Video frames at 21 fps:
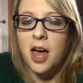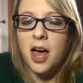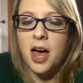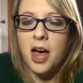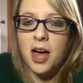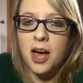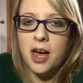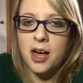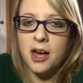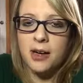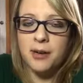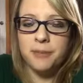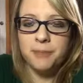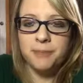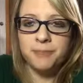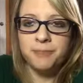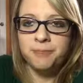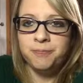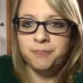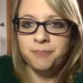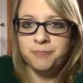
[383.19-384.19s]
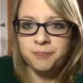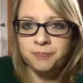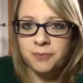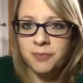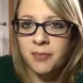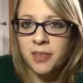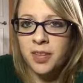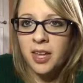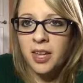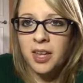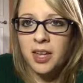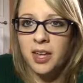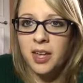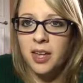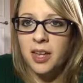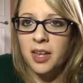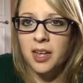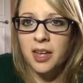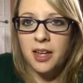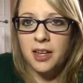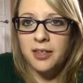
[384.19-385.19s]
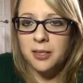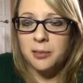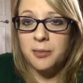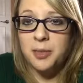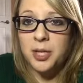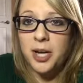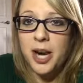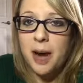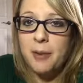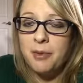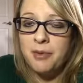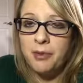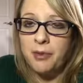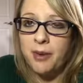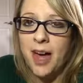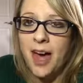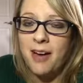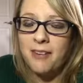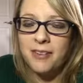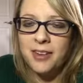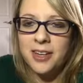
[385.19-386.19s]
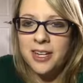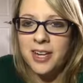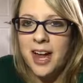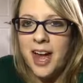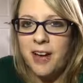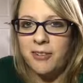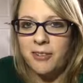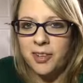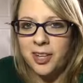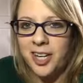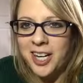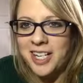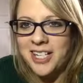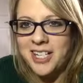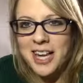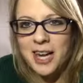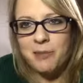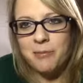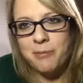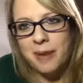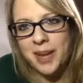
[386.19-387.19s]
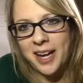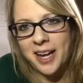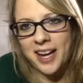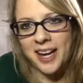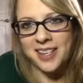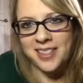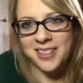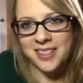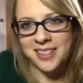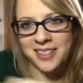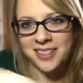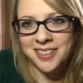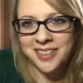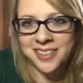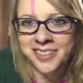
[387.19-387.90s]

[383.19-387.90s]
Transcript: Um, subscribe if you haven't, and have a great day. Bye, guys.